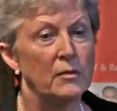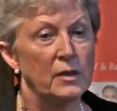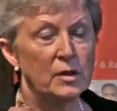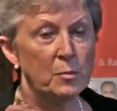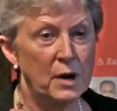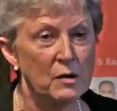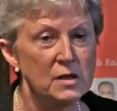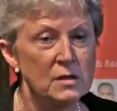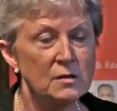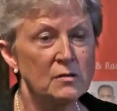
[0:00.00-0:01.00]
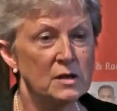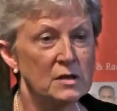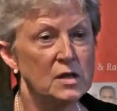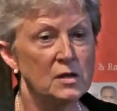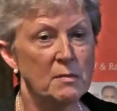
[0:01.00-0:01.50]
That the processes of
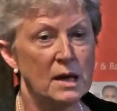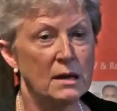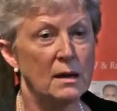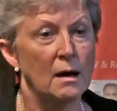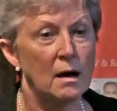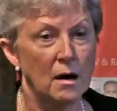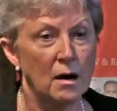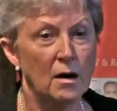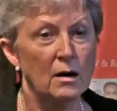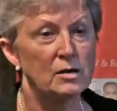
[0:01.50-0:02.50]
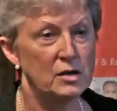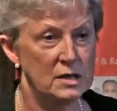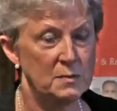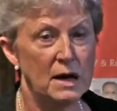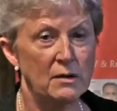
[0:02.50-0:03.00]
decision making are
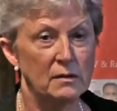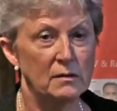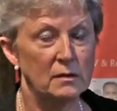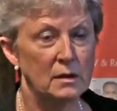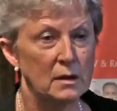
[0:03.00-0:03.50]
transparent.